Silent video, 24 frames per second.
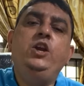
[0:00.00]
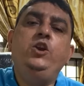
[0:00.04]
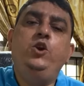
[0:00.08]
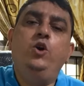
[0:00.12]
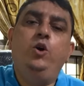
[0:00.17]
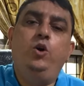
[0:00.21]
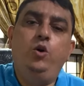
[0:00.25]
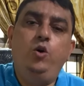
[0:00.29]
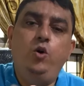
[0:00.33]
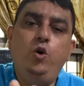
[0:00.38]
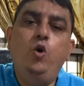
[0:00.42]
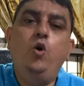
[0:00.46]

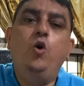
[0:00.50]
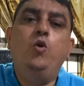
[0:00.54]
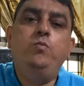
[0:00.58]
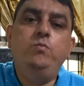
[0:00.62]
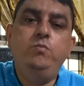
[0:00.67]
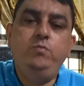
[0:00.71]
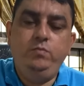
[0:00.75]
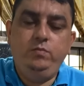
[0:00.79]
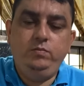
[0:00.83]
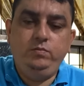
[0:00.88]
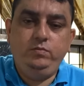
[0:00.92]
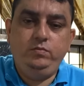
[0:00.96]
your home,
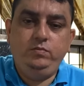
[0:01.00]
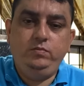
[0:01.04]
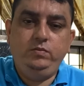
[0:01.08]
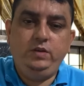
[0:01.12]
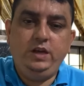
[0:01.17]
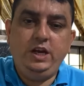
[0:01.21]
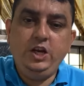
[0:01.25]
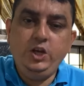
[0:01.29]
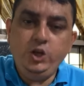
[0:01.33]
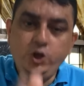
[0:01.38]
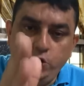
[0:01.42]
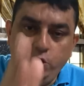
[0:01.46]

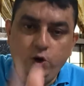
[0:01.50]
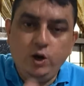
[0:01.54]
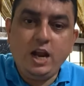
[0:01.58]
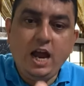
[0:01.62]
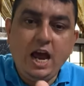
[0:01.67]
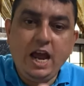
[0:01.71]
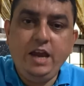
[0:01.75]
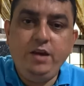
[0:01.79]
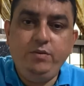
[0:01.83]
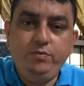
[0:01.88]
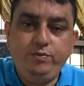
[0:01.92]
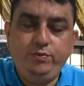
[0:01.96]
in your
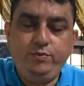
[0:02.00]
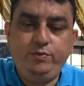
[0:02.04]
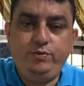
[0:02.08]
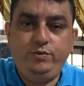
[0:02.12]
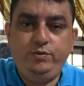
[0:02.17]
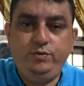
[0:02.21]
life,